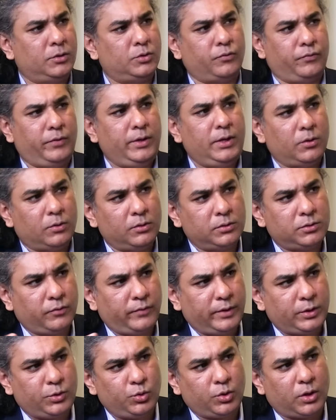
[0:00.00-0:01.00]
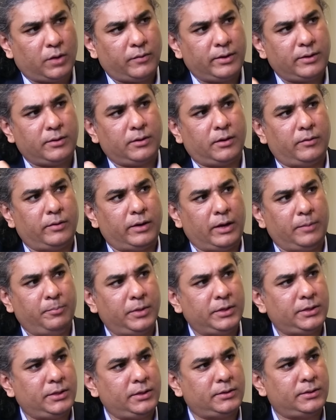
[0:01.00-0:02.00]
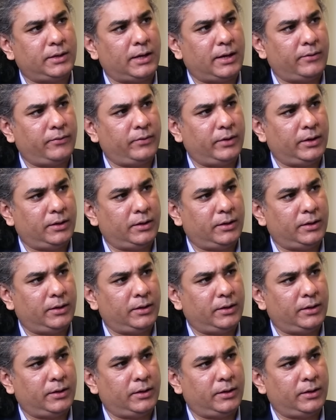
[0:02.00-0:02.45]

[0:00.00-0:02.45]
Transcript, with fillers: So, we also withdrew our embassy staff.